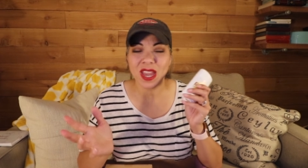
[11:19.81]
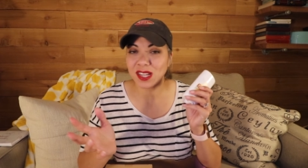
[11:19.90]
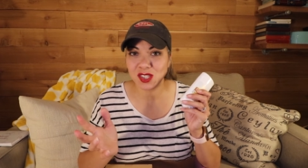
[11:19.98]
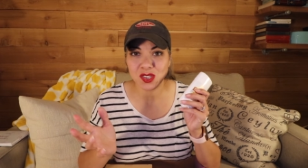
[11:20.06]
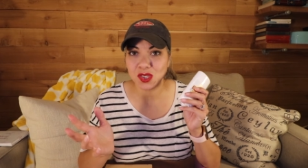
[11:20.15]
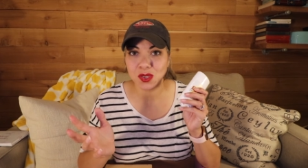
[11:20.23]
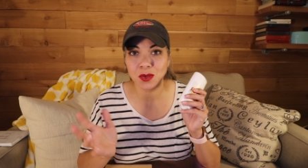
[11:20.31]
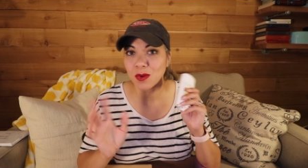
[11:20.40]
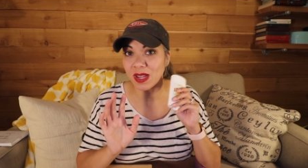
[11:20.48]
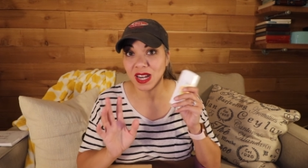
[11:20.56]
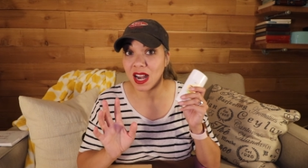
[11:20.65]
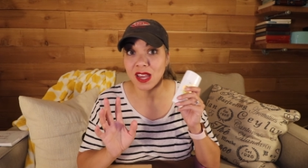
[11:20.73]
I just
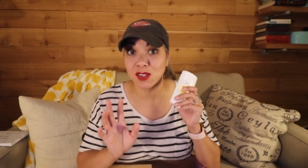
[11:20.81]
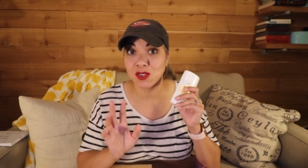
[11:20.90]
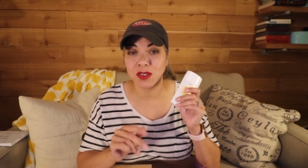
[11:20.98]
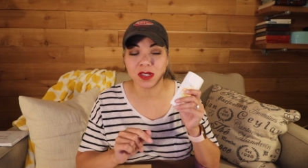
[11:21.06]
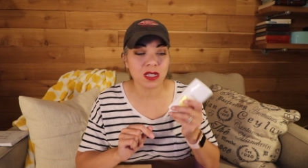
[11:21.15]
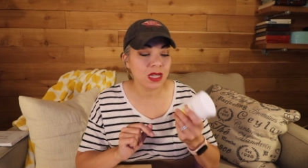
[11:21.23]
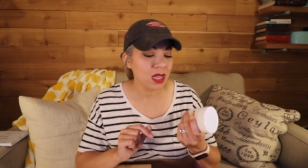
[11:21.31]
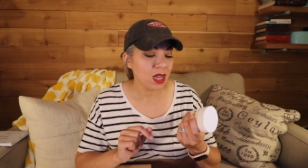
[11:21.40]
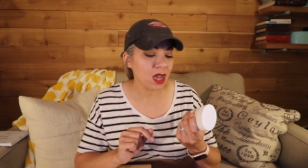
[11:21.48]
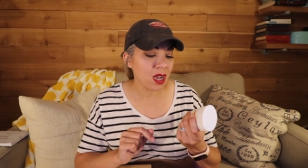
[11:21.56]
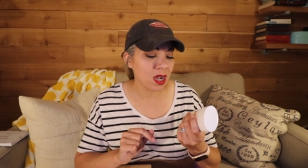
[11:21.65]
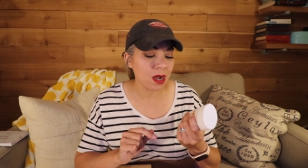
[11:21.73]
threw in an extra,
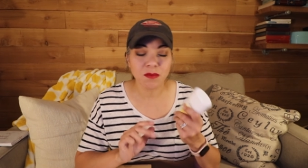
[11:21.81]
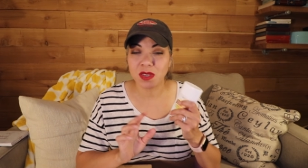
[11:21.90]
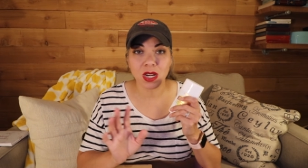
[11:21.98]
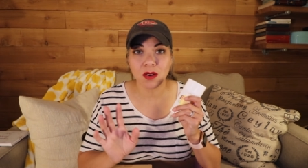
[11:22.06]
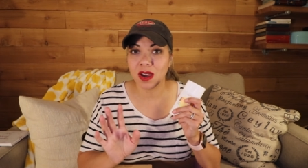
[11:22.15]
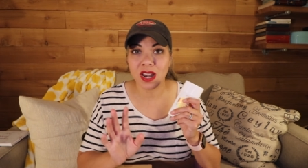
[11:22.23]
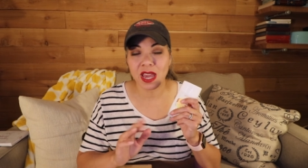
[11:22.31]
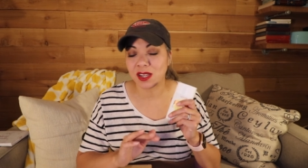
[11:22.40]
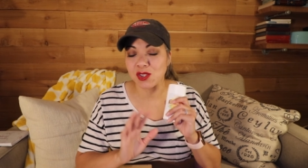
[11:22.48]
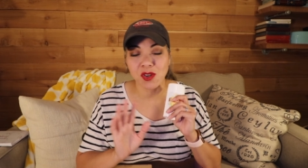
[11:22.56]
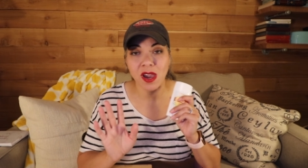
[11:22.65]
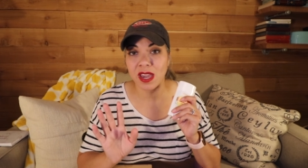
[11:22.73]
an
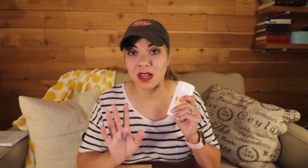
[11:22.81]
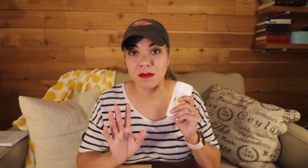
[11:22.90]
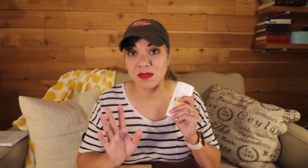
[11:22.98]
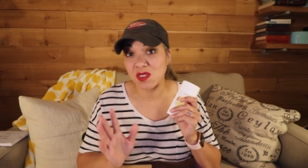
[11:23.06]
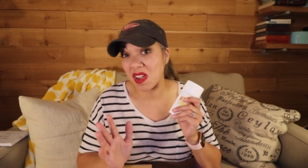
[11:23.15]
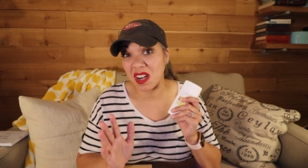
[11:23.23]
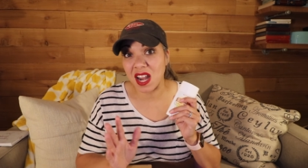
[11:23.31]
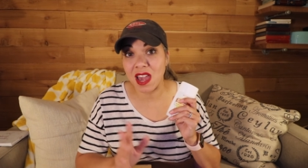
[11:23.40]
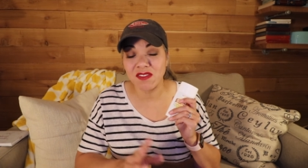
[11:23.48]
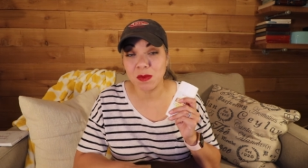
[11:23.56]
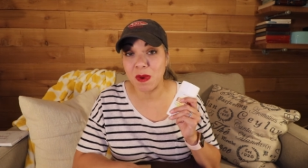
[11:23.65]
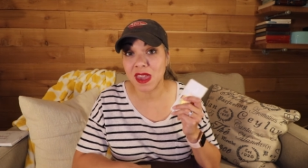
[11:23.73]
extra item, so I didn't
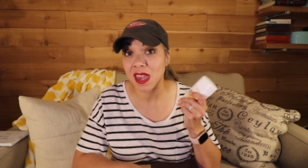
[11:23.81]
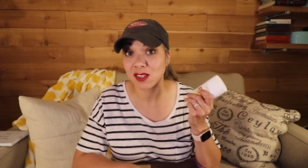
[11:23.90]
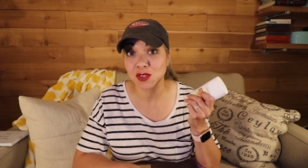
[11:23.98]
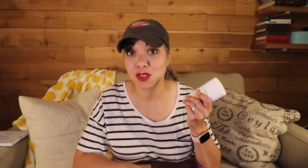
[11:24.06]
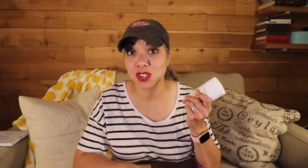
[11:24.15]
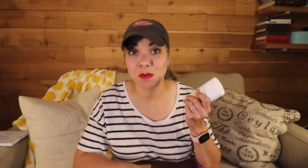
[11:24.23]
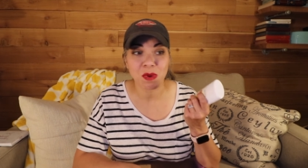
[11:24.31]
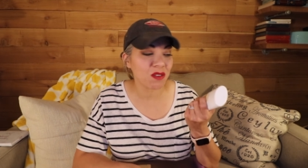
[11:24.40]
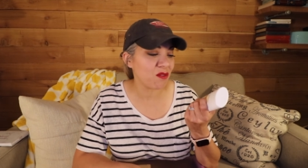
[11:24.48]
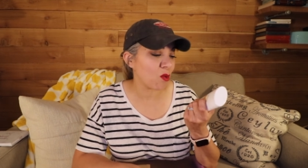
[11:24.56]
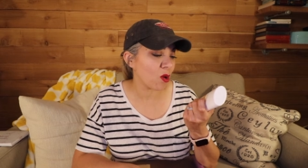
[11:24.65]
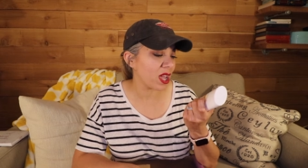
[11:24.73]
have to pay extra shipping
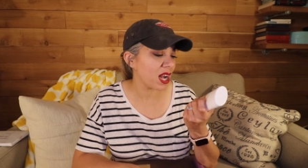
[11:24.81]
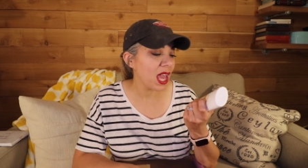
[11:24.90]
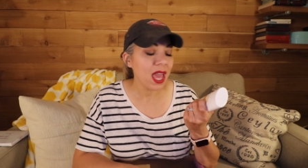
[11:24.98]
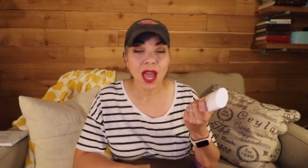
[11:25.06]
for it.